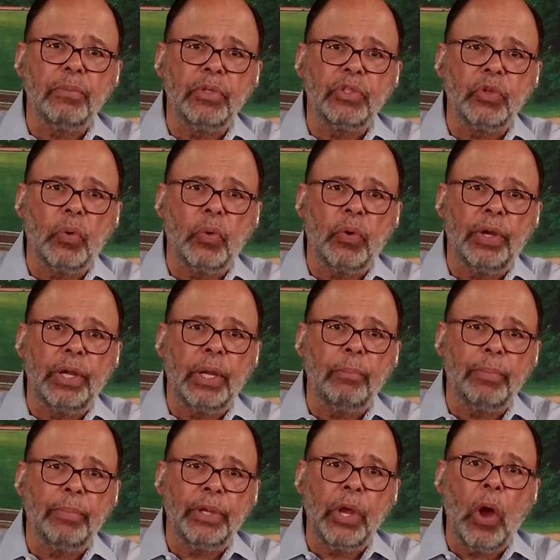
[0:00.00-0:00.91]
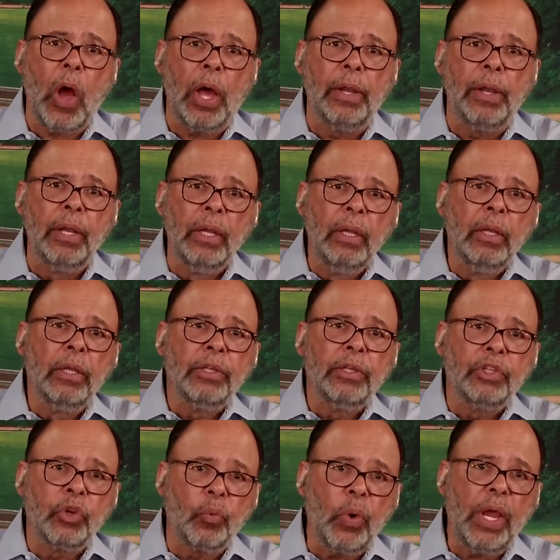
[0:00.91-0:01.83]
Missouri, and beyond,
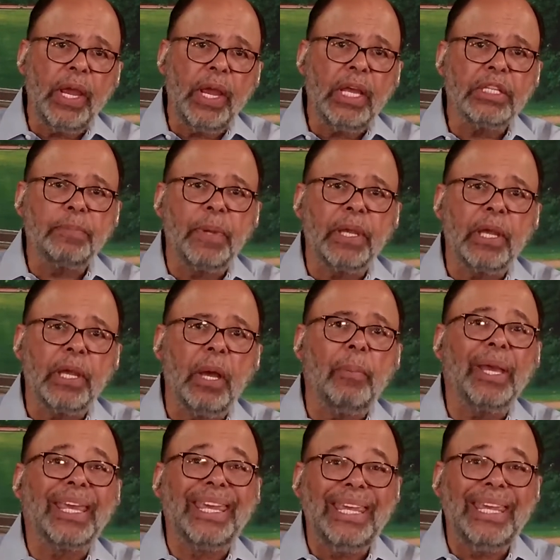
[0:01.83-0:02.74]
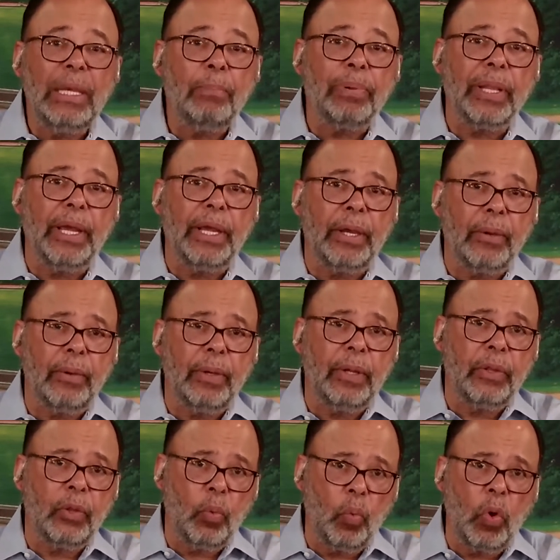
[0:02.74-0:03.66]
DeRay has become a key player
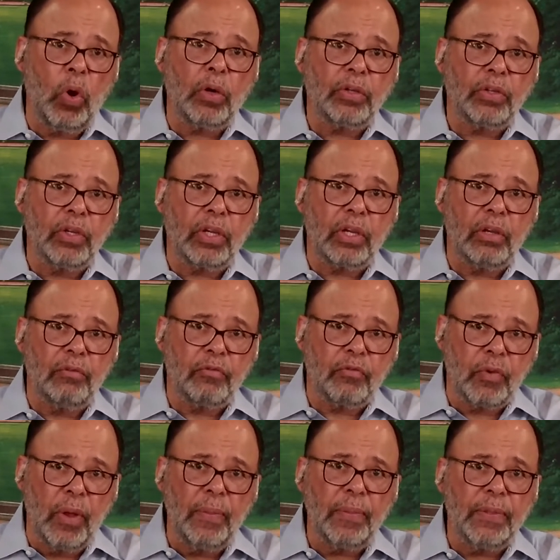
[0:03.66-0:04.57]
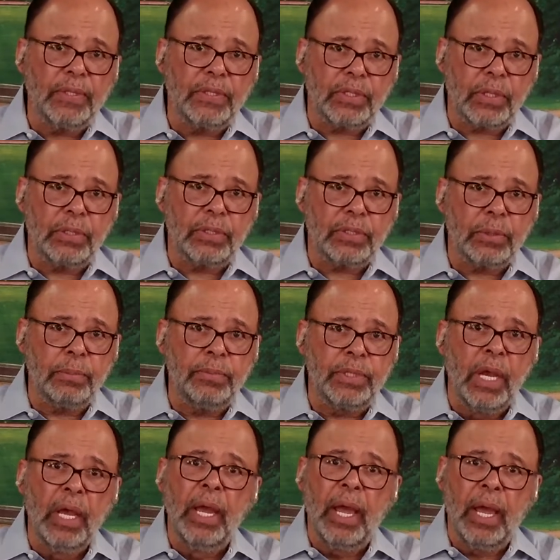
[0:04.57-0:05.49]
in the work to confront the
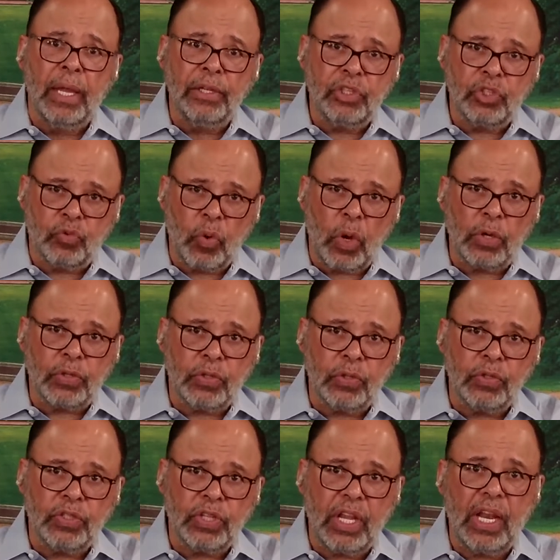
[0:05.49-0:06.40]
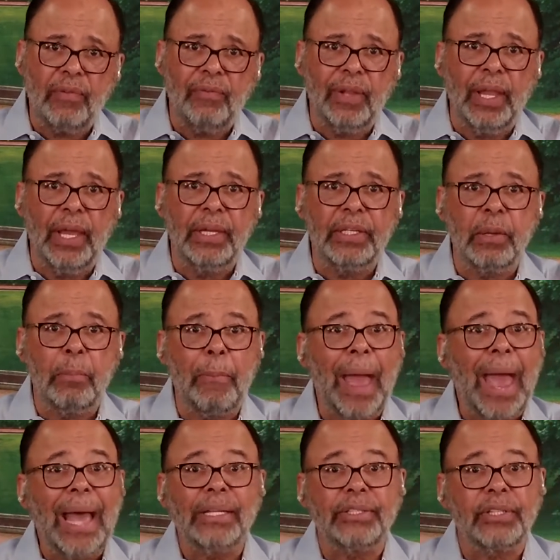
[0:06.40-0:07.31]
systems and structures that have led to
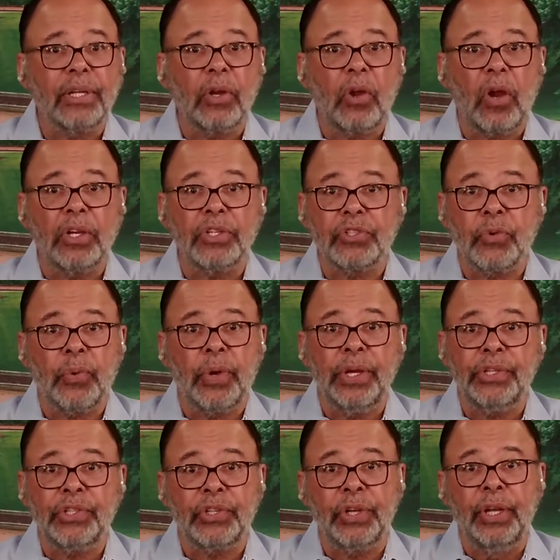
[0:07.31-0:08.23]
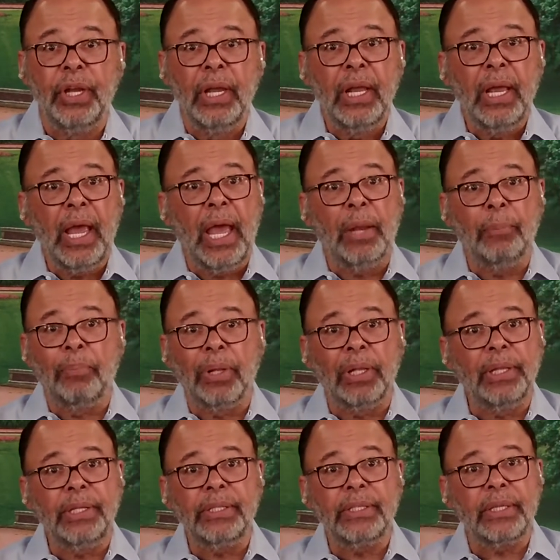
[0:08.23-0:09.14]
mass incarceration and
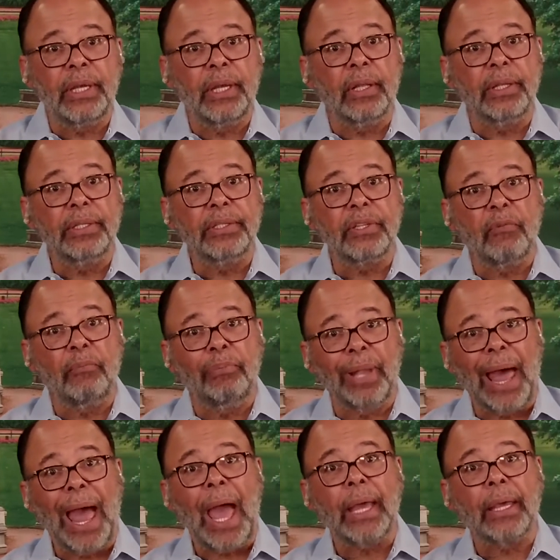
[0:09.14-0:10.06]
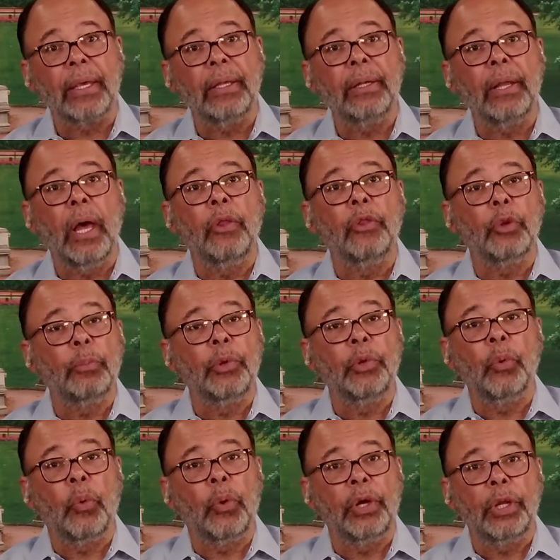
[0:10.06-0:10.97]
police killings of Black and other
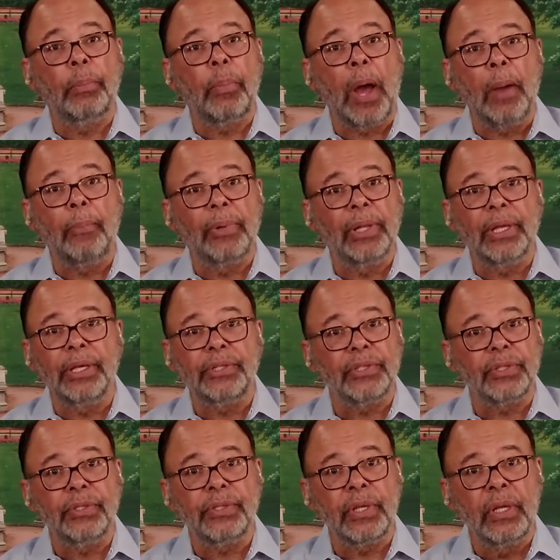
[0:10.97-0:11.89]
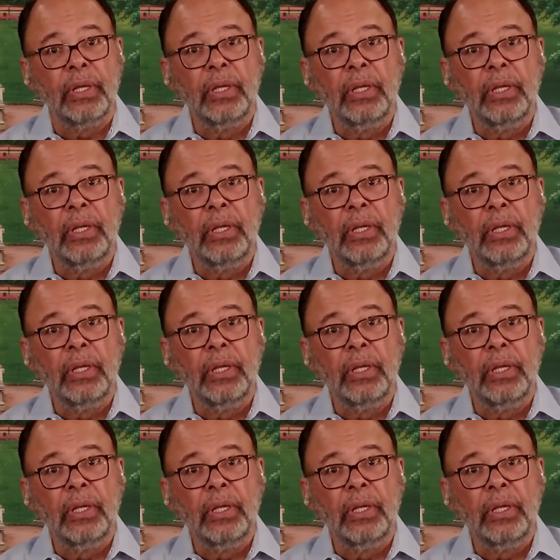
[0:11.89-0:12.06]
minority populations.